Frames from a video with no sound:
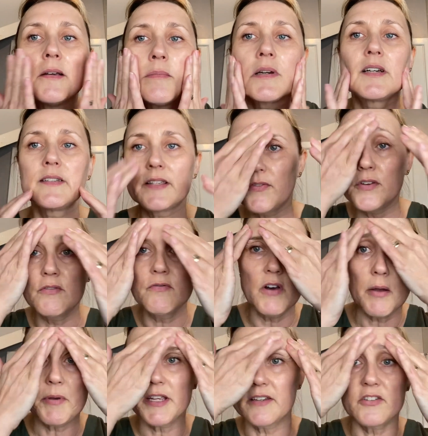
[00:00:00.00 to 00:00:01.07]
because if you
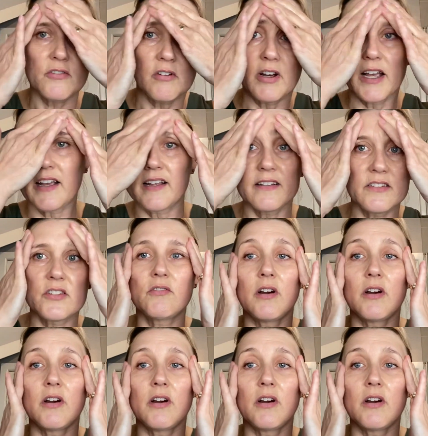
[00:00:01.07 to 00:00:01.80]
rub it into your hands,